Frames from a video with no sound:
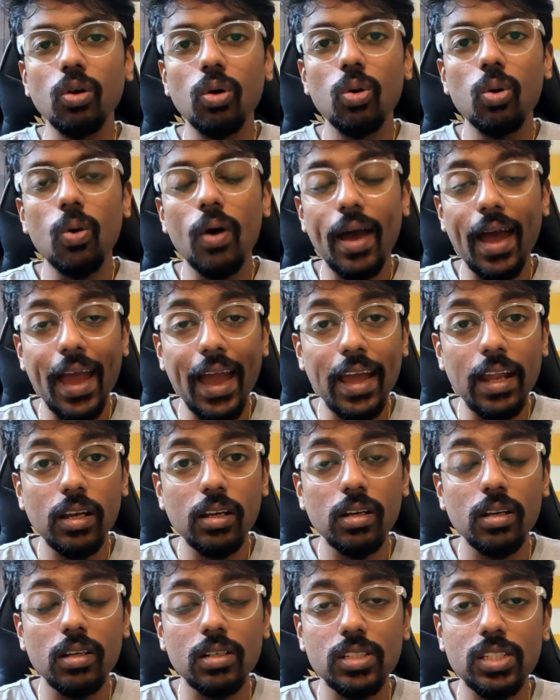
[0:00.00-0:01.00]
go
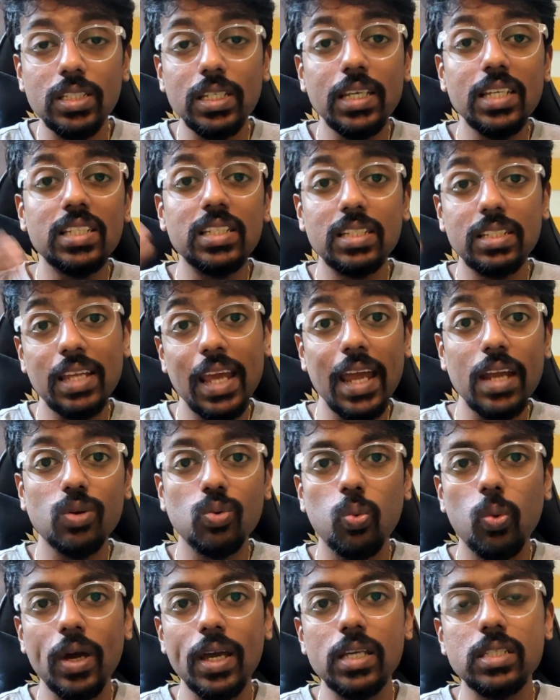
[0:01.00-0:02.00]
and see
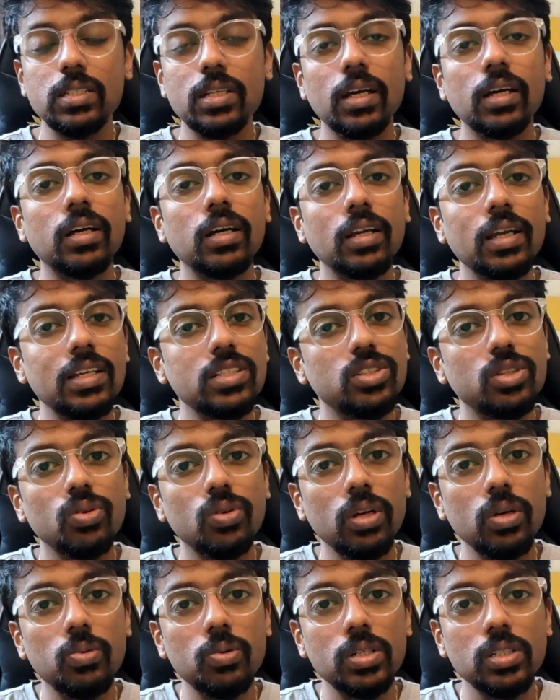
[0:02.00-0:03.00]
state-wise recognized
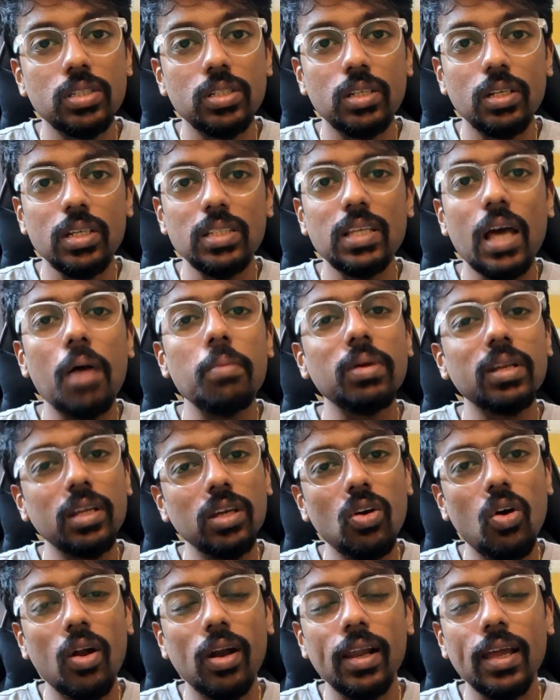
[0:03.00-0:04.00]
universities.
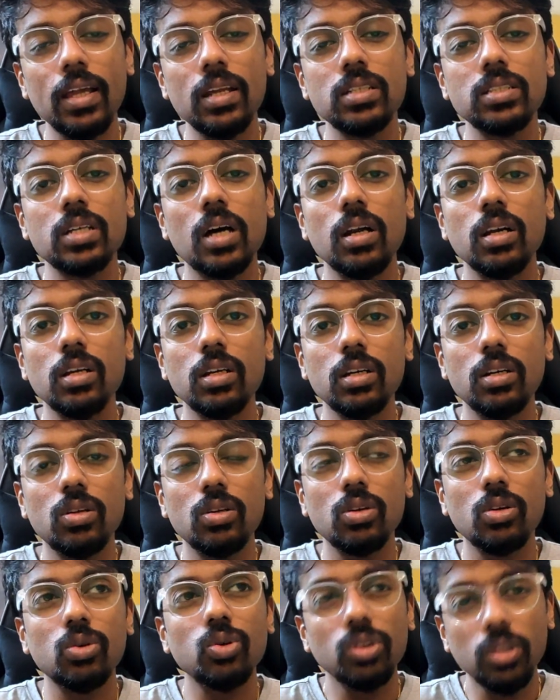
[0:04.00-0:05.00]
Amity Online is under
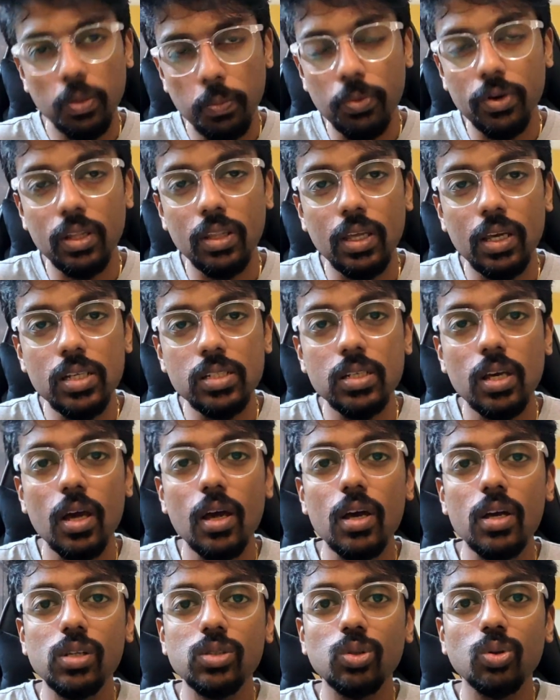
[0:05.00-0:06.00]
Uttar Pradesh.
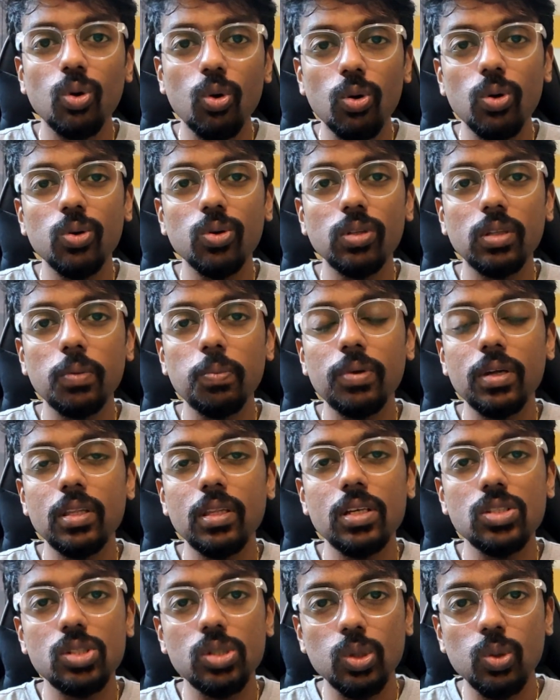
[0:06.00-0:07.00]
So go to Uttar
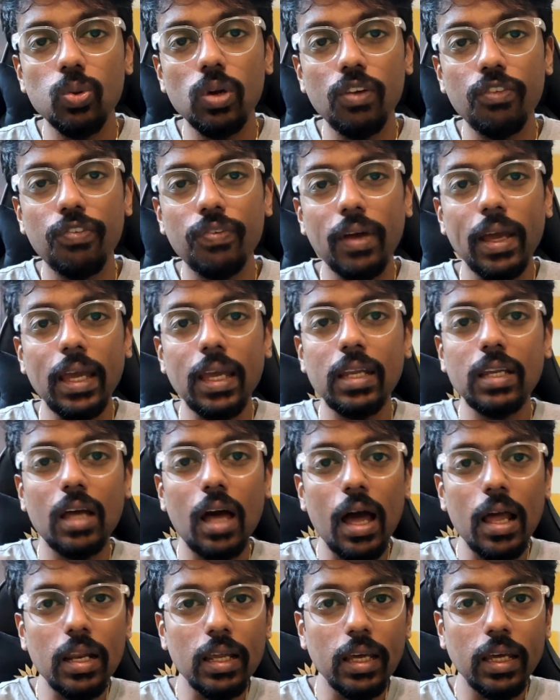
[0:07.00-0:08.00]
Pradesh, you will
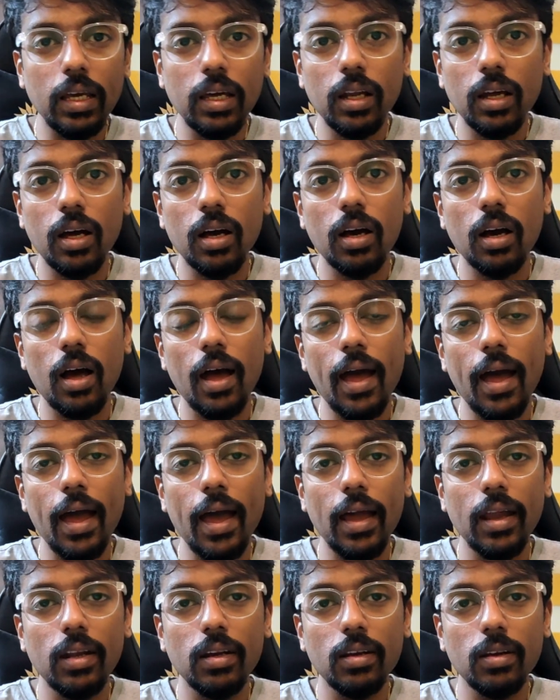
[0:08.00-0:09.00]
find Aligra
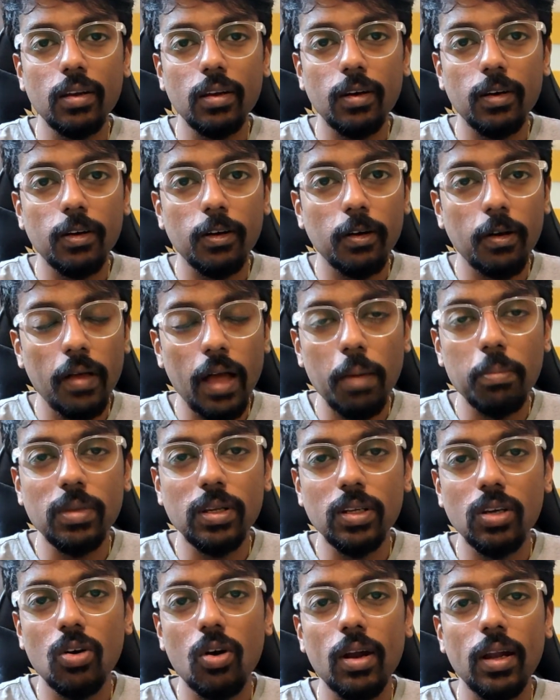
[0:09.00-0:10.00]
and
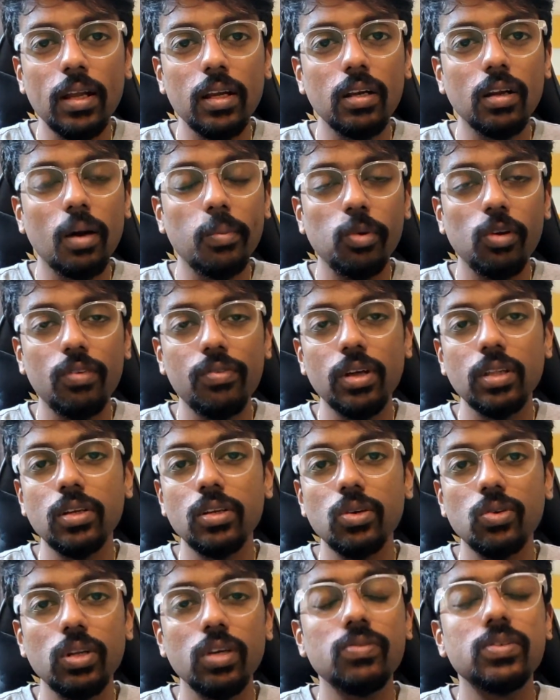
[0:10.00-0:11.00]
Amity Online and a couple of
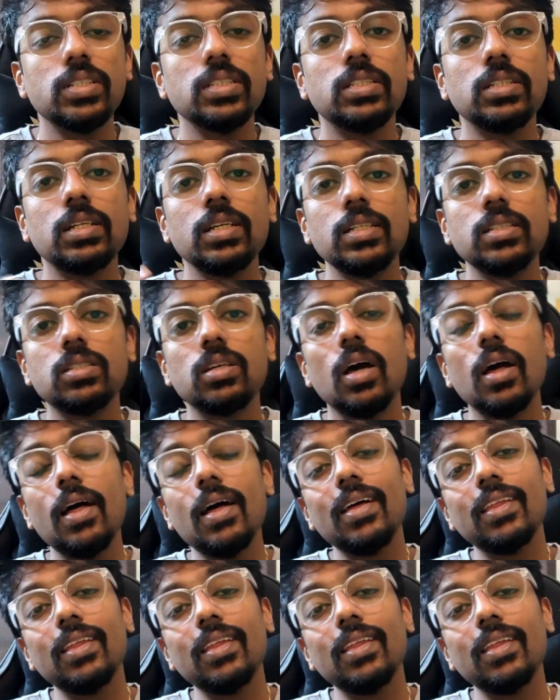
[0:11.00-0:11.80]
other universities.